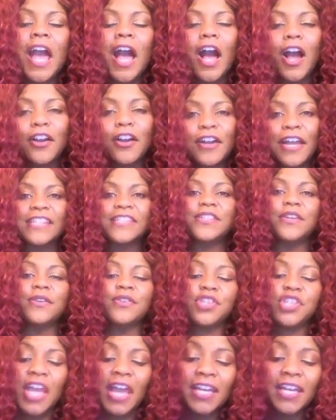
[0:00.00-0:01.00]
All right, so
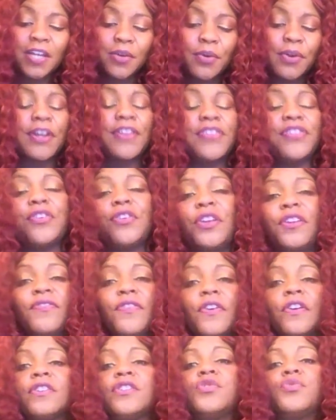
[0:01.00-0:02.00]
January
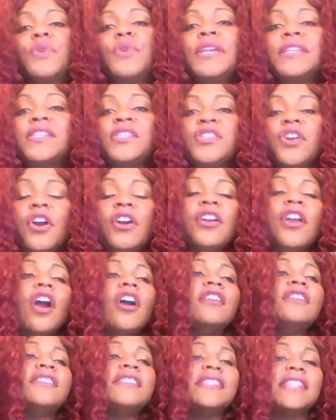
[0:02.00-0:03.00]
thirty-first, we start
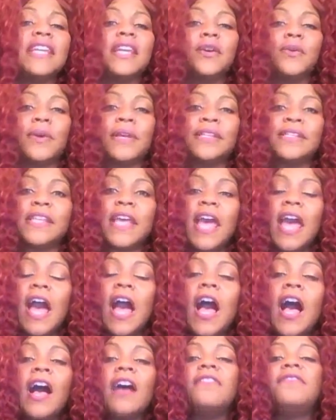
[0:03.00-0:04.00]
our sequence
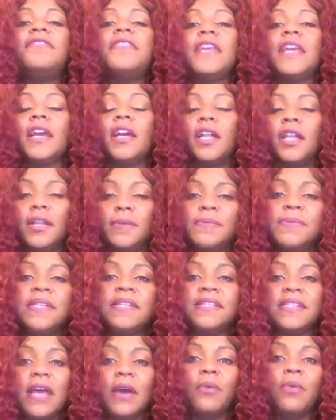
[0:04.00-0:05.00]
of the
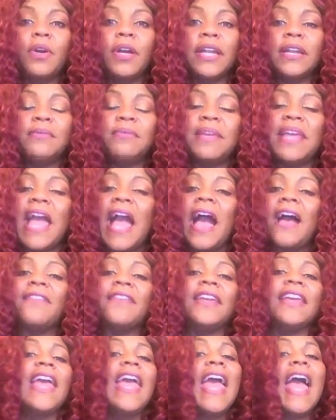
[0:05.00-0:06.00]
eclipses that we're going to be
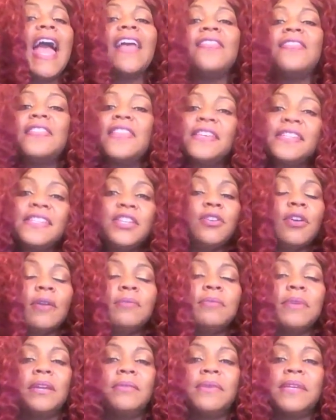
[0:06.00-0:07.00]
having. And this year
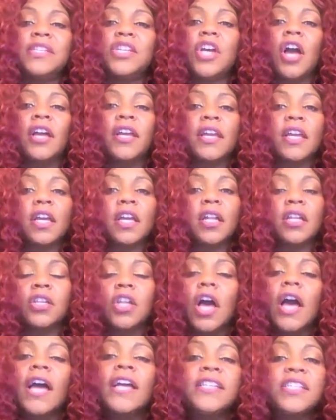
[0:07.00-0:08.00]
I'm going to be talking a
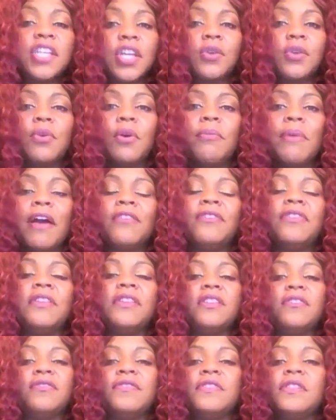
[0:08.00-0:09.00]
lot to you about the
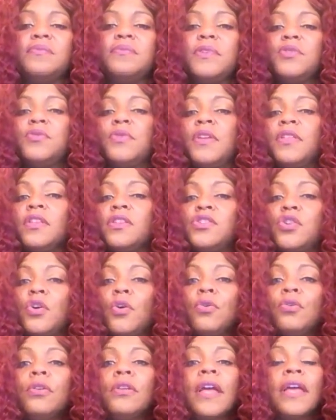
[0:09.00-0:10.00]
difference between the
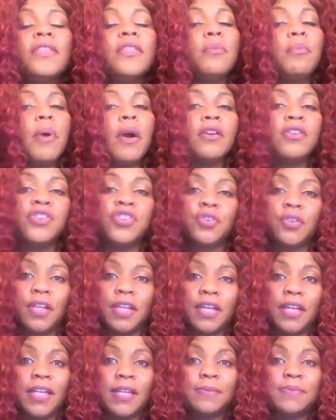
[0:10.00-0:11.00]
total and the partial
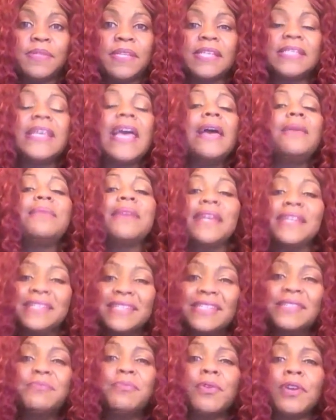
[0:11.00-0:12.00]
eclipses, because
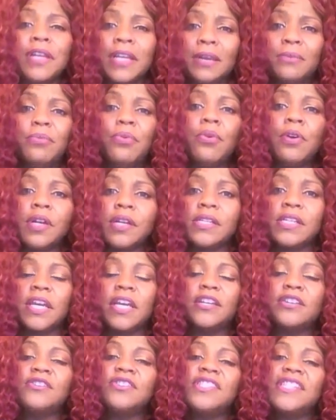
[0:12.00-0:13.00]
it's pretty important to
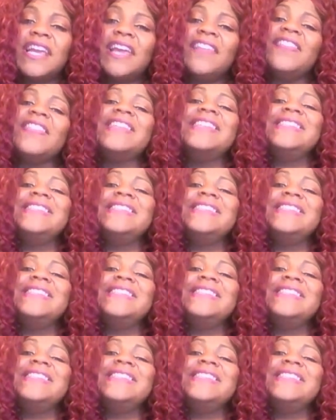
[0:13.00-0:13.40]
understand the